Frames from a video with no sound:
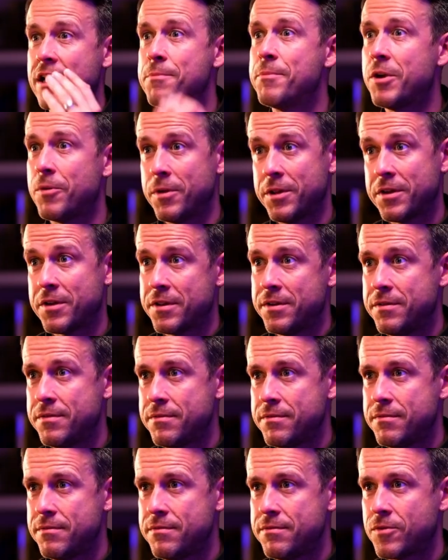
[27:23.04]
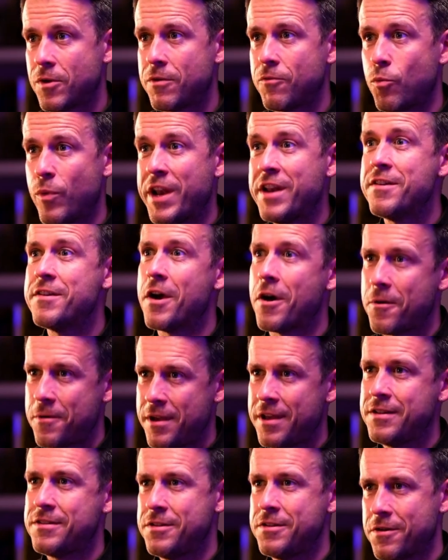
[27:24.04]
can be a really good sort of window
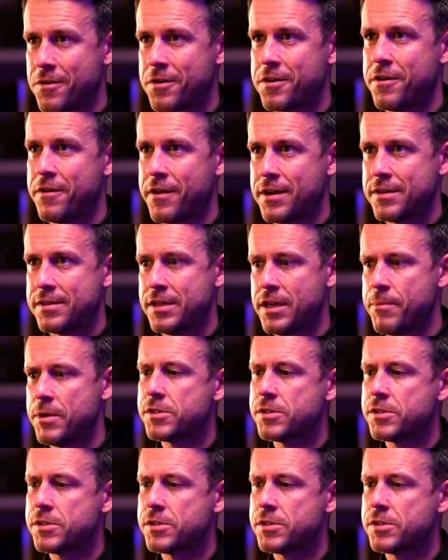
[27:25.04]
into your own curiosity.